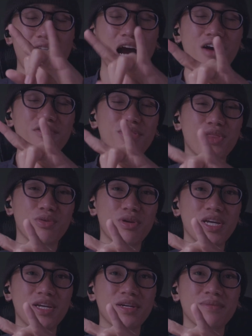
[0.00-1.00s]
out of
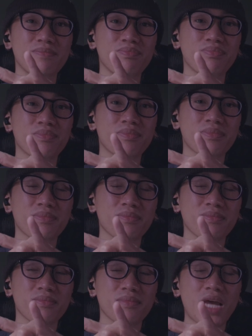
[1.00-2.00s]
3,
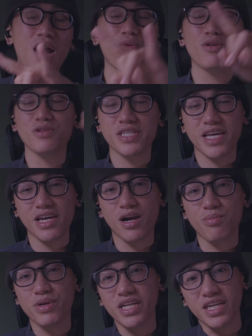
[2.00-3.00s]
I will say,
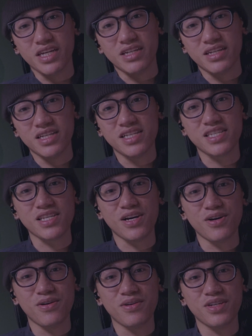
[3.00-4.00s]
are pretty good.
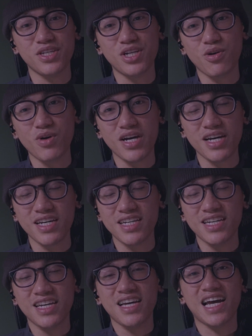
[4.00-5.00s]
So you know what?
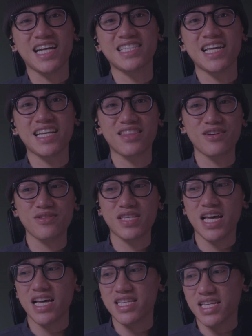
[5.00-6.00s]
I take those
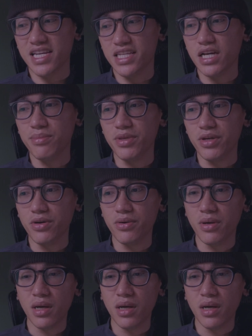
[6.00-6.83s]
as a W.